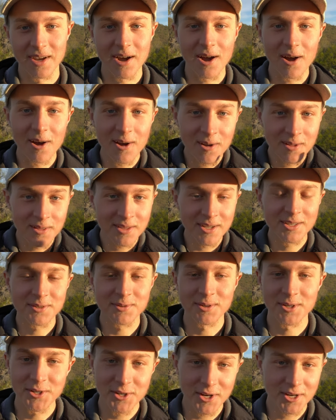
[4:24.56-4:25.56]
All these
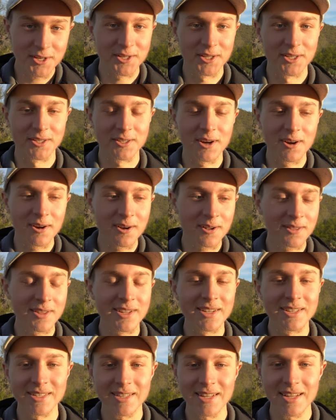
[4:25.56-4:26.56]
restrictions, all
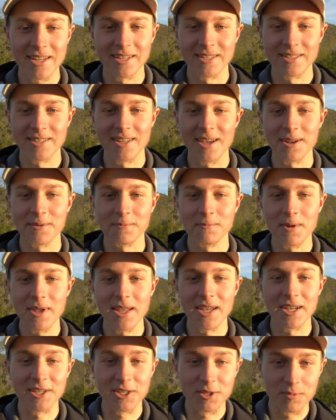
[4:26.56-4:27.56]
these things that we
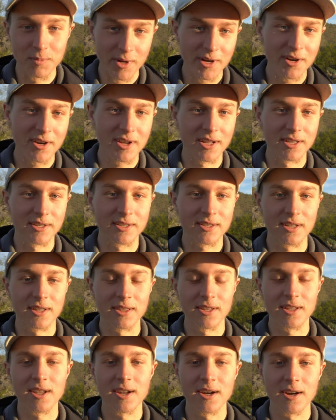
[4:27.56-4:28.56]
experienced
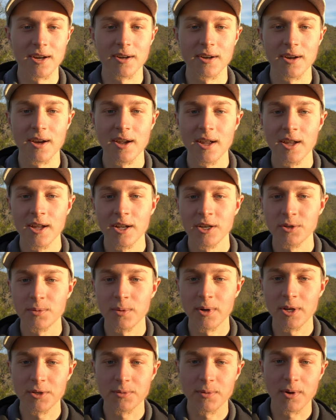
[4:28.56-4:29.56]
in the year
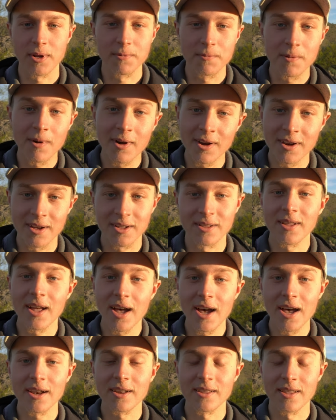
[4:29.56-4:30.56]
2021, a
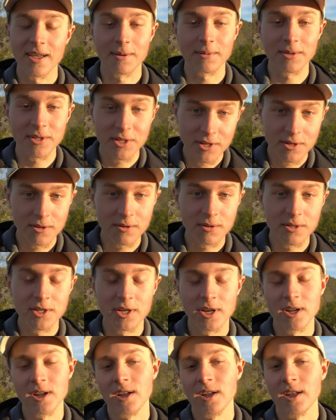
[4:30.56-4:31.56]
lot, that was huge,
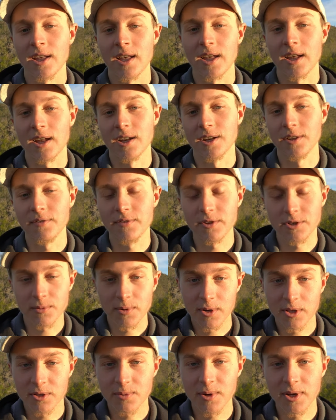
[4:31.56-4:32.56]
and even
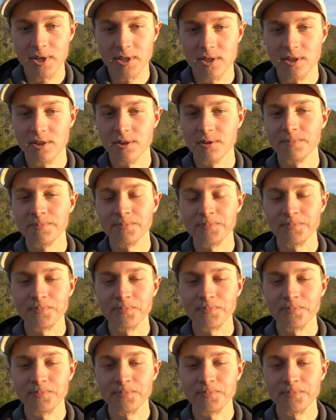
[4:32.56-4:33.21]
2022,